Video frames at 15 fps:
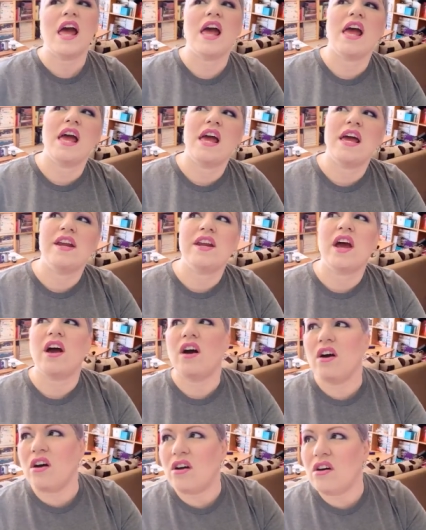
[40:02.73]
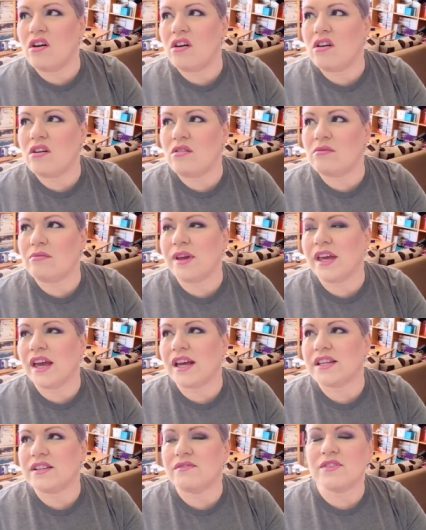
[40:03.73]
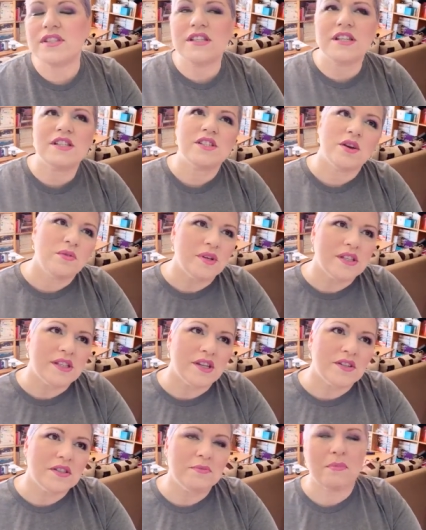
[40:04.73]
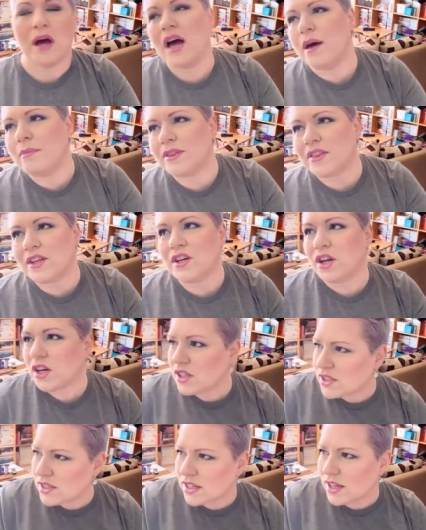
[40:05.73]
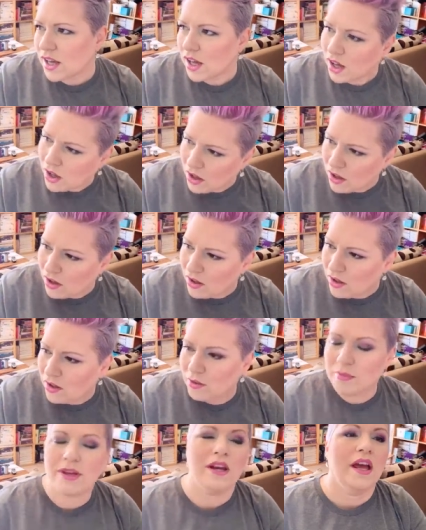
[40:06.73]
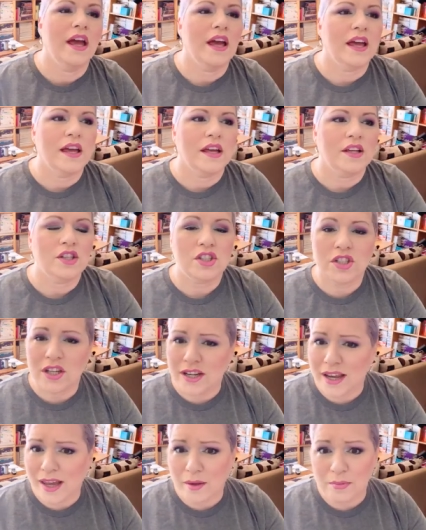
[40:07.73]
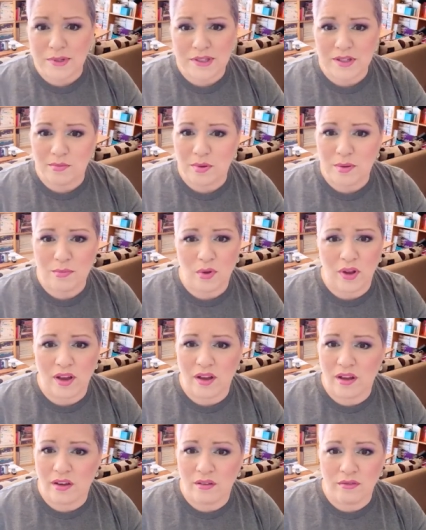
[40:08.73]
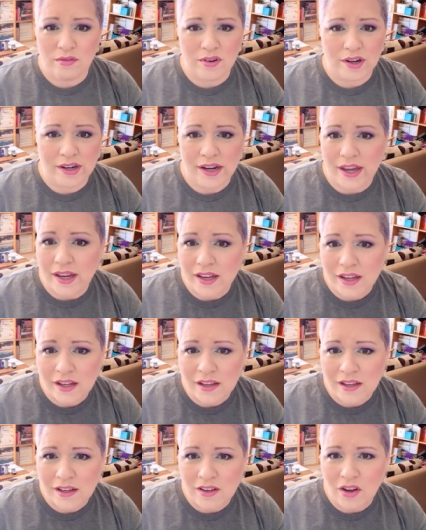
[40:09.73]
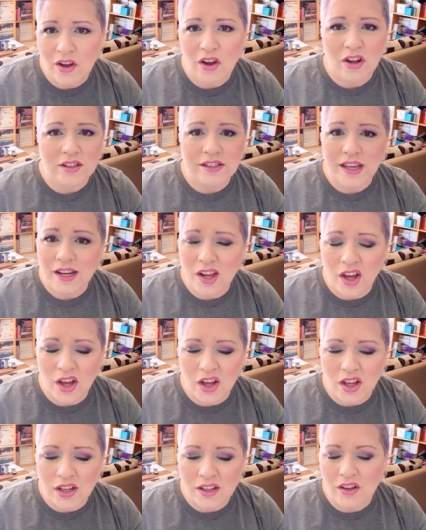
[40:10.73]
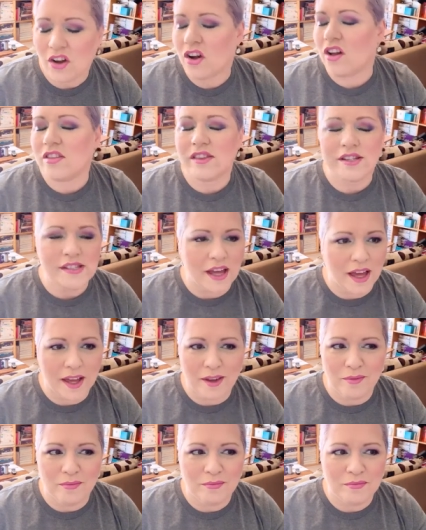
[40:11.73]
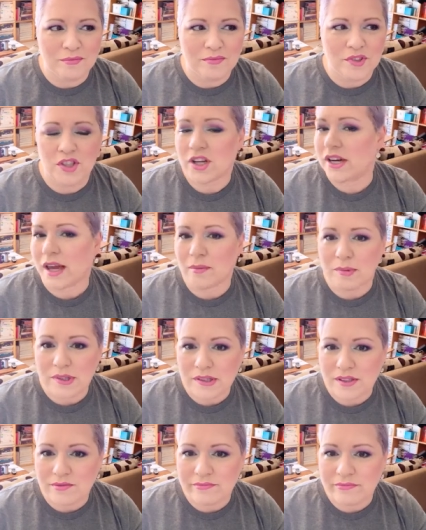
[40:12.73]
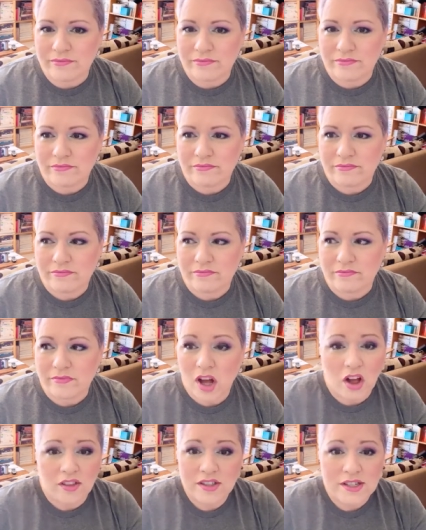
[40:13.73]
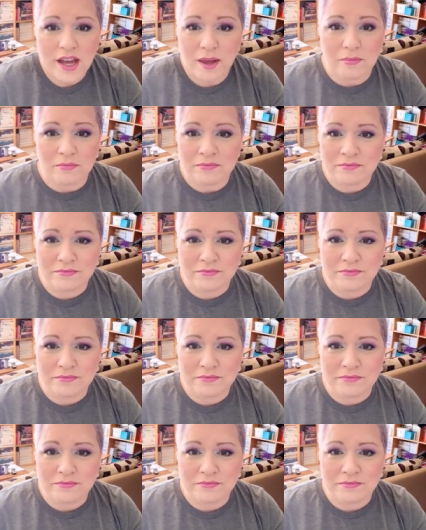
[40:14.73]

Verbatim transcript: and oh, we had to visit so and so's mom at the nursing home and shit happens to people every day. All day long, all the time, shit happens. All the time.